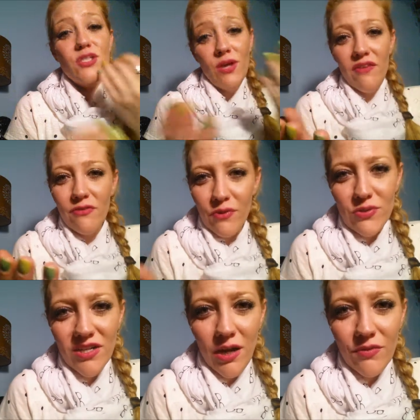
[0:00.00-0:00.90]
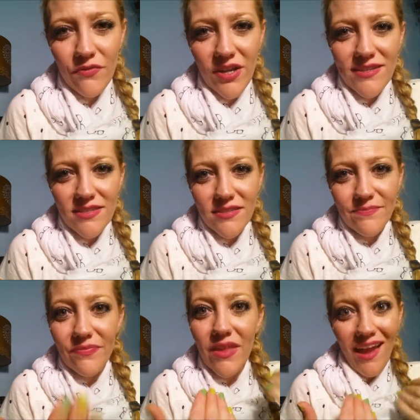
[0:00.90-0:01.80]
Do you have a frozen carbon freeze?
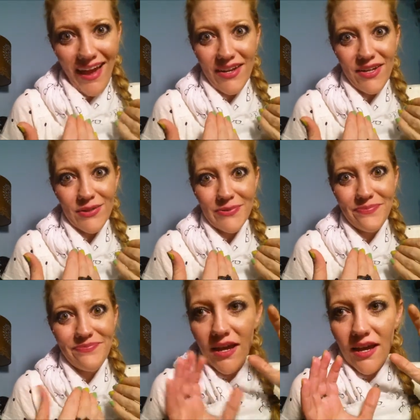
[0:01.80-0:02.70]
I do.